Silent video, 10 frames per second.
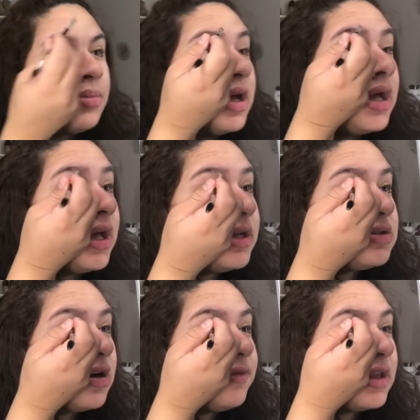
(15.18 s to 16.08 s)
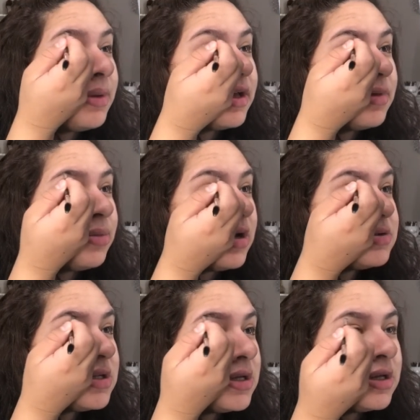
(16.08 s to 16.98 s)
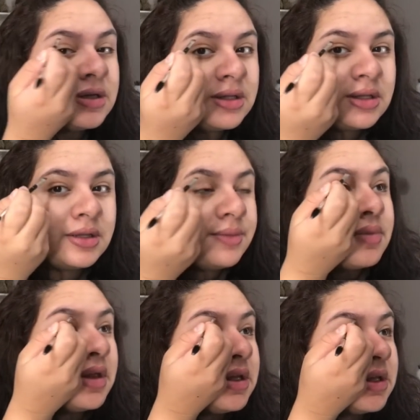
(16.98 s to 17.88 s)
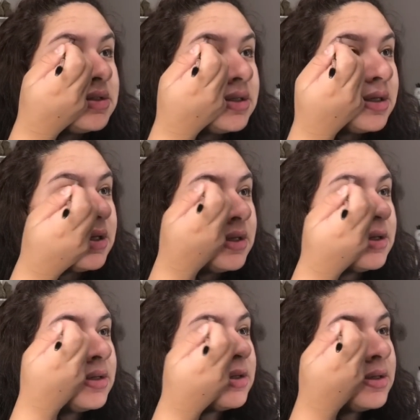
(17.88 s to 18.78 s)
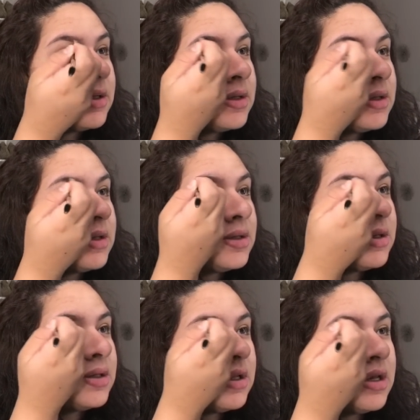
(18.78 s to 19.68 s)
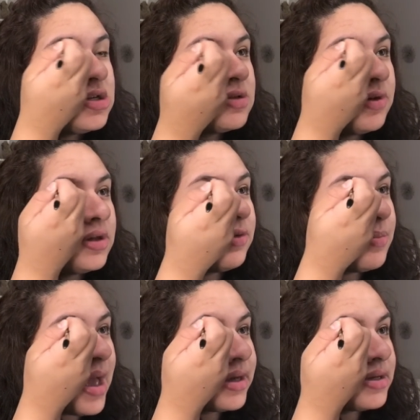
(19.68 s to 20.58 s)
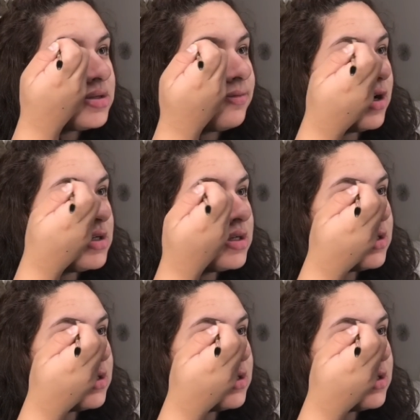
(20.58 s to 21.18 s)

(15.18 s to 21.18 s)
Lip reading: I start off at the back of my brows, like this. And then I just fill in from back to front.